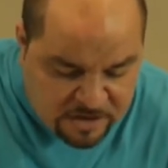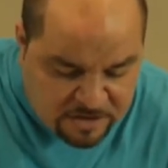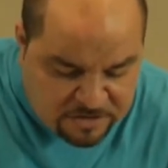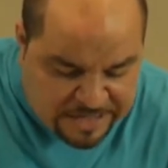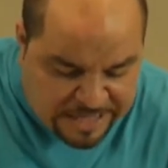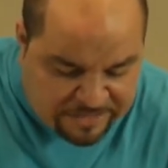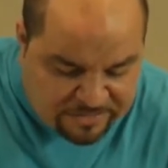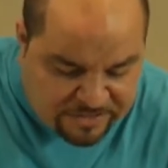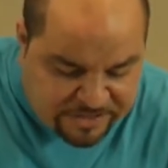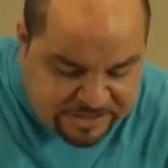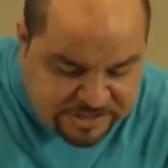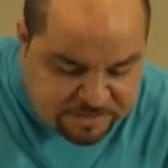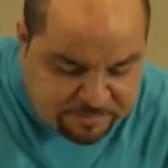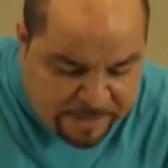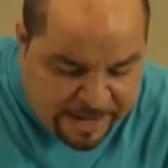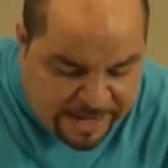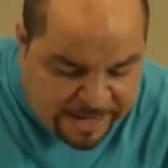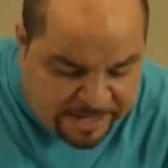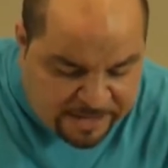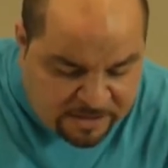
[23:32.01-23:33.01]
That this
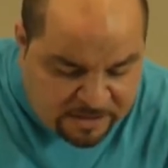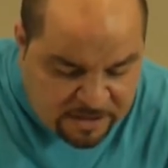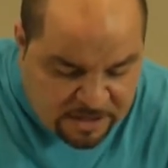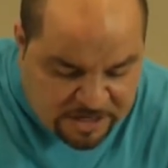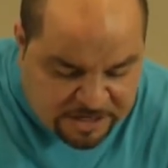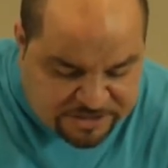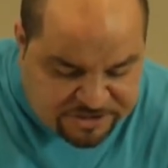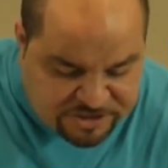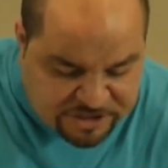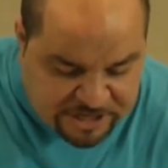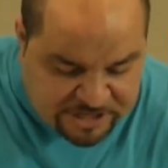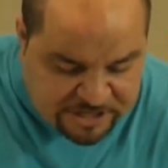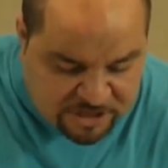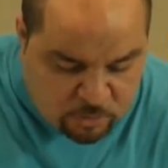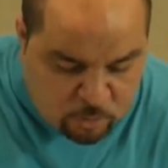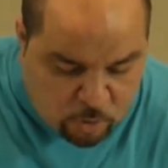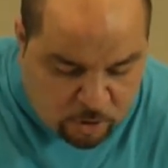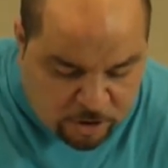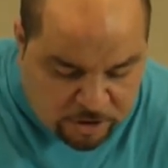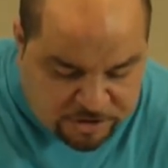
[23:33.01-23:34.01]
man is
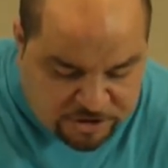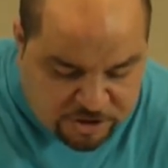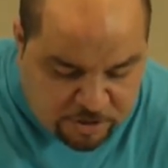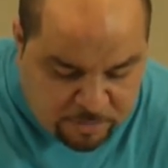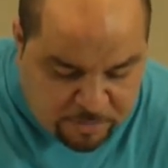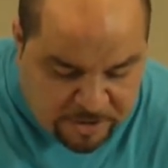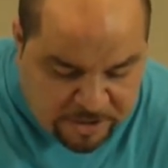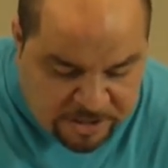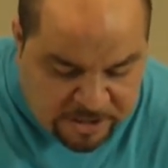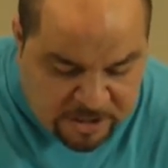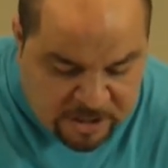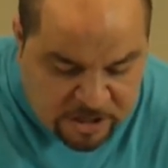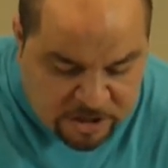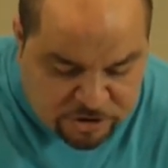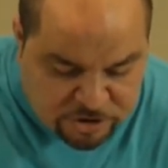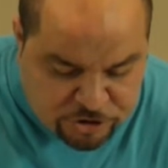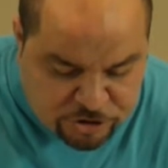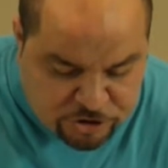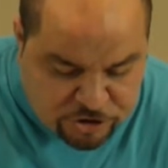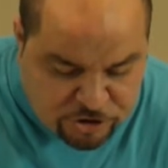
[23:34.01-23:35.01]
sending word to me
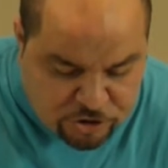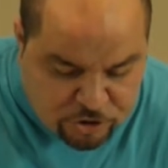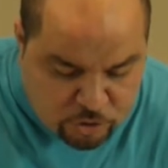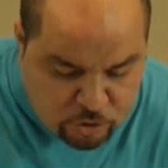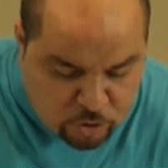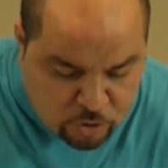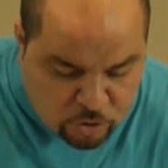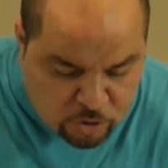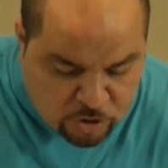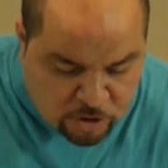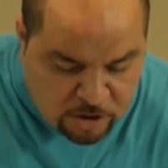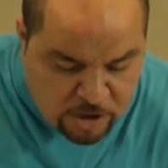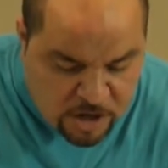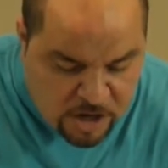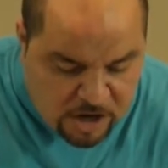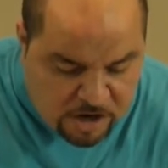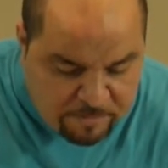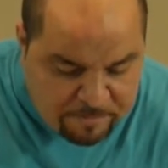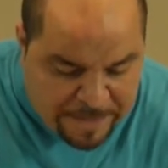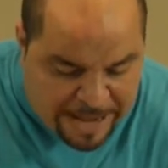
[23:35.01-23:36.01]
to
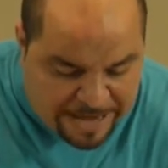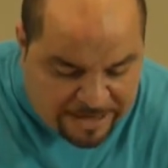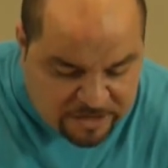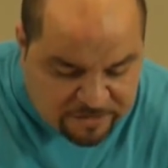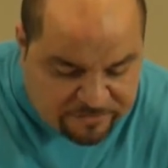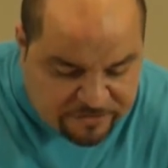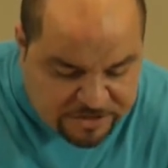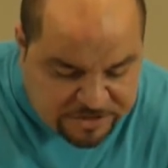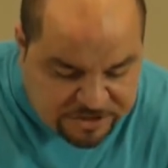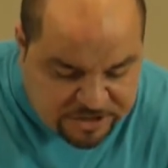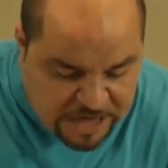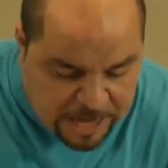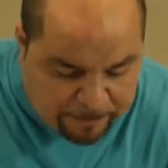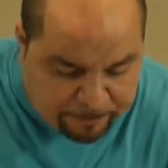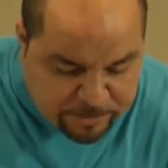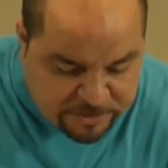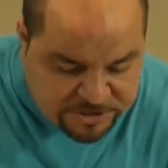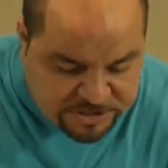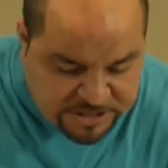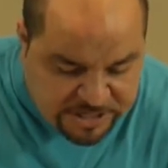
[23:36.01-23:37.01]
cure a man of his
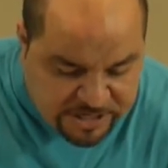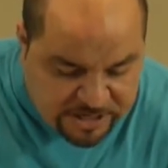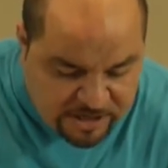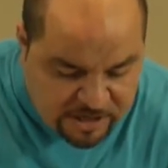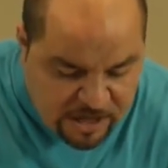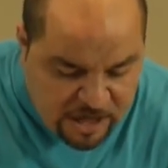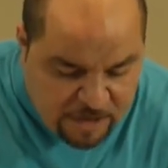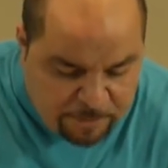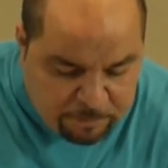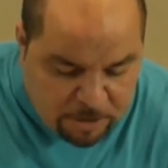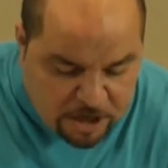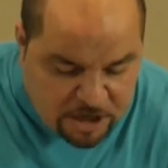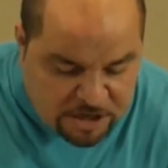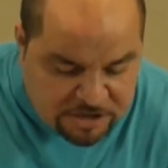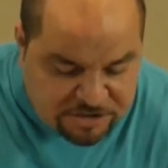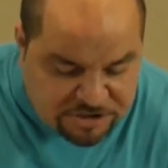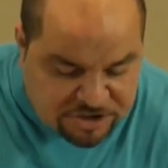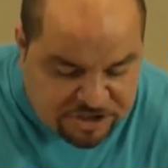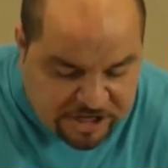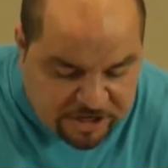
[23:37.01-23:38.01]
leprosy? But
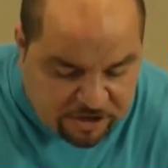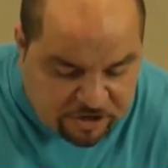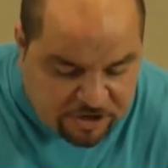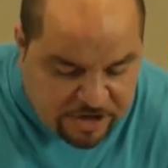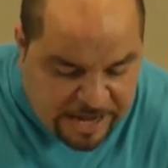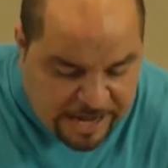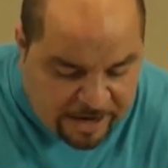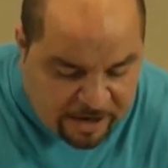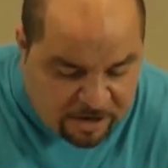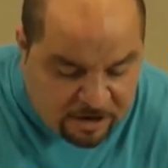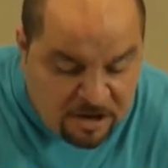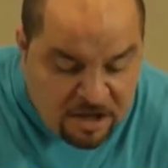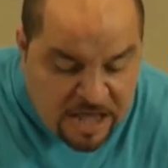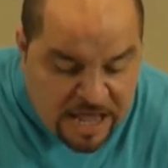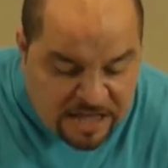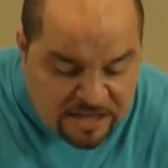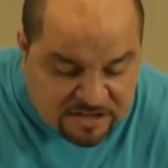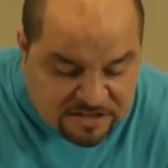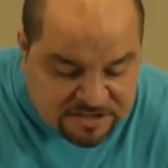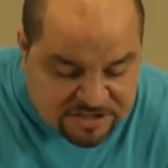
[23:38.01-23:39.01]
consider now
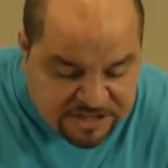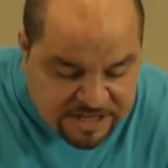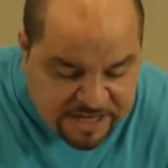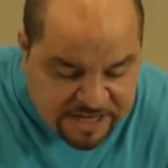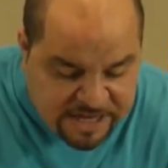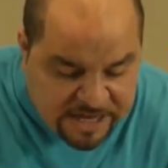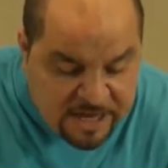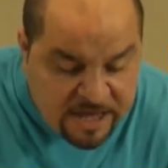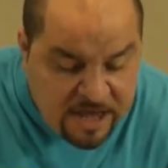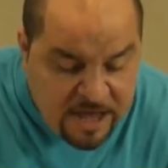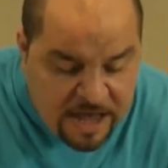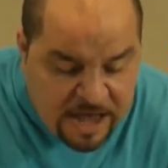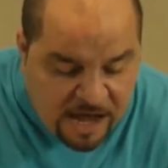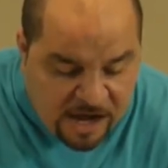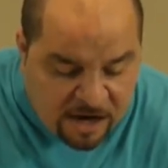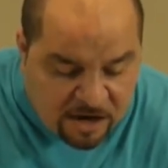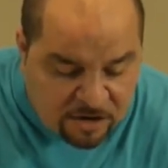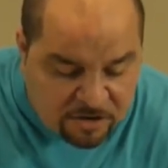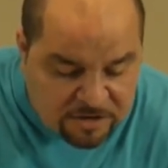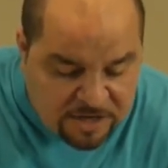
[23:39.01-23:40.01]
and see
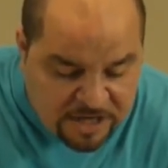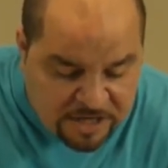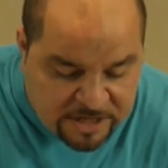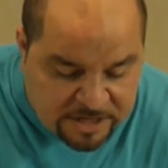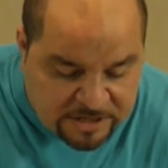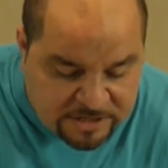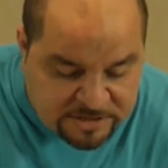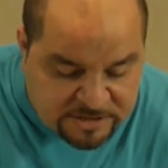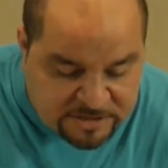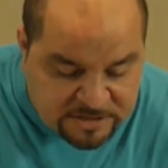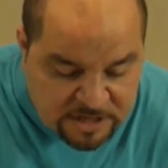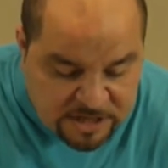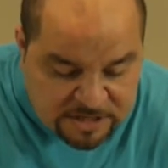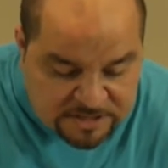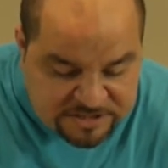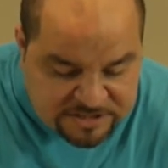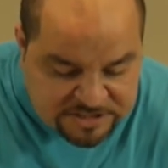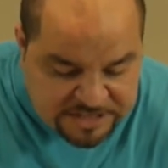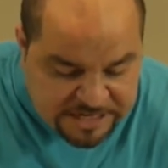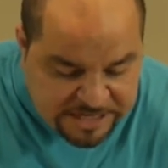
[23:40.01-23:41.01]
how he is
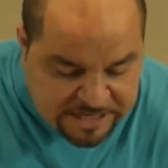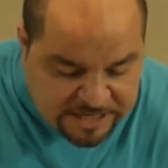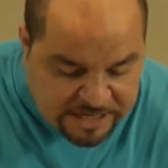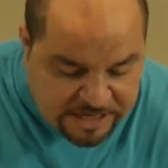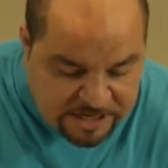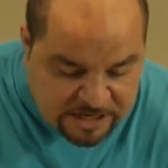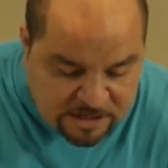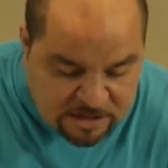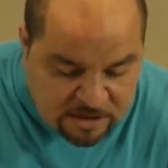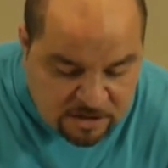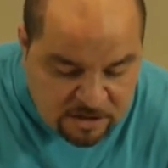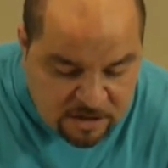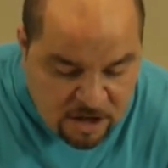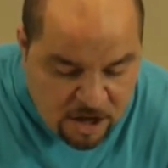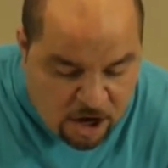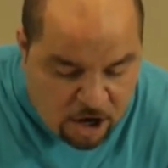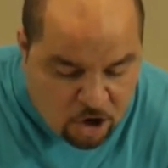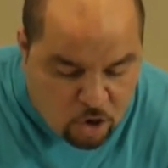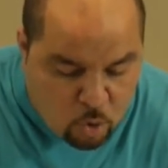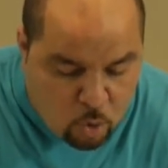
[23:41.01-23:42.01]
seeking
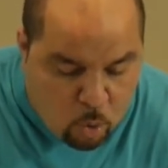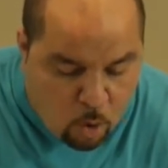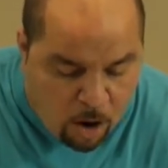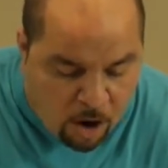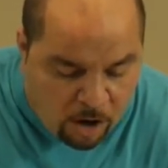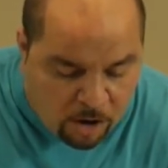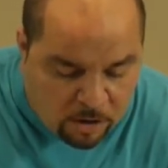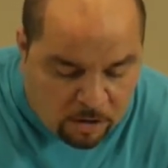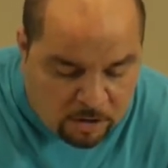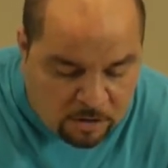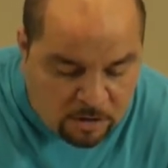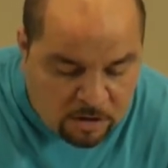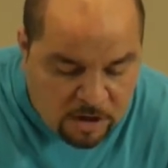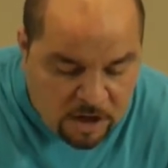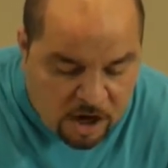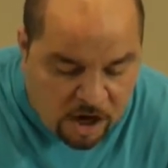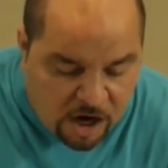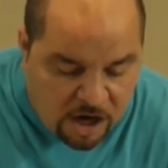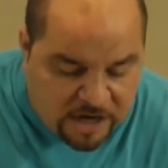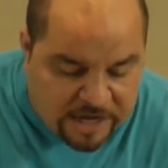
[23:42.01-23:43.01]
a quarrel
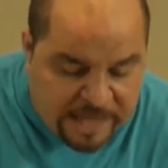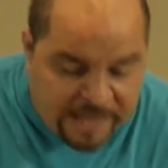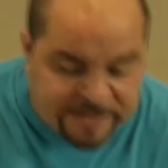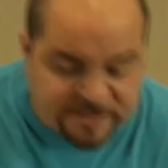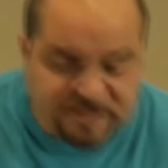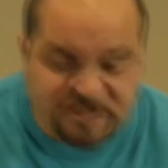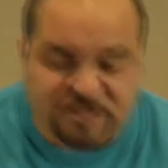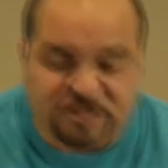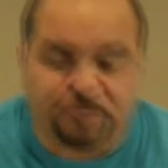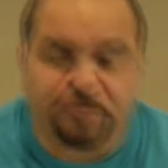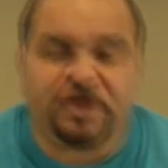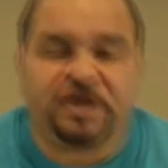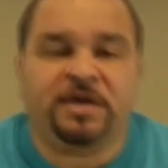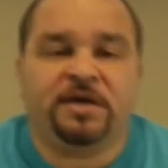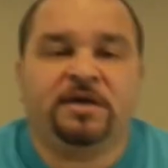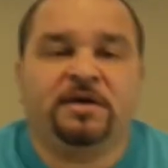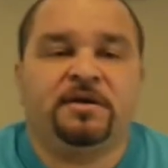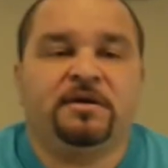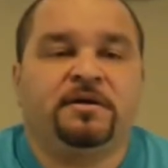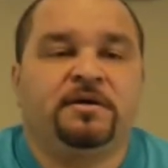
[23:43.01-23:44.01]
against
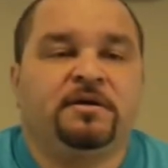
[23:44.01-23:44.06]
me.